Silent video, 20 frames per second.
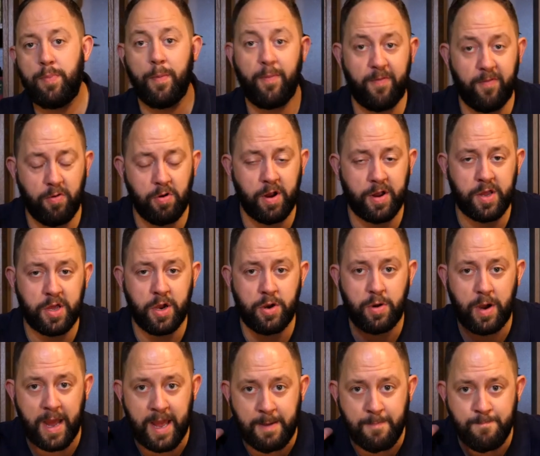But before I
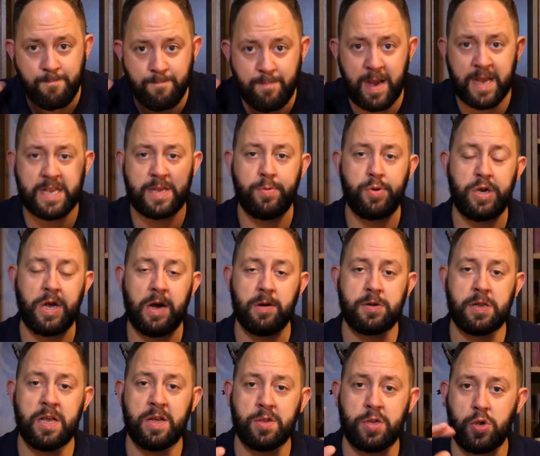go, a massive
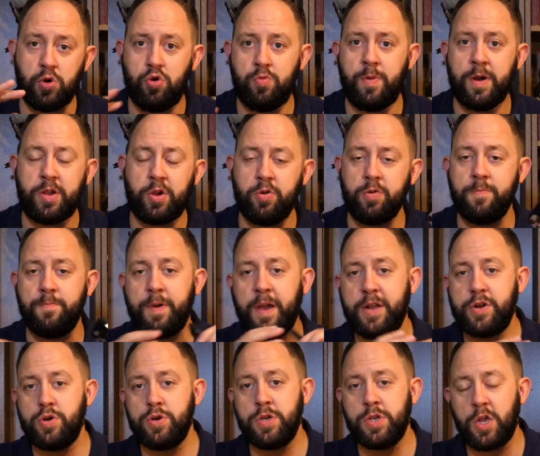shout out to all my current
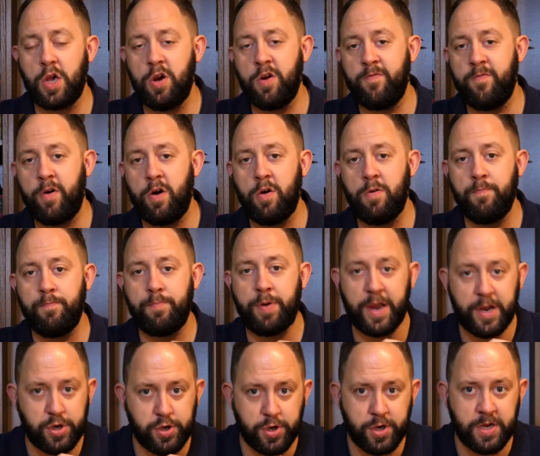patrons over on
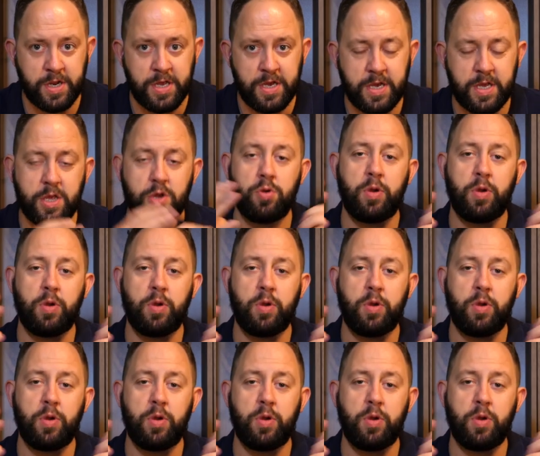Patreon.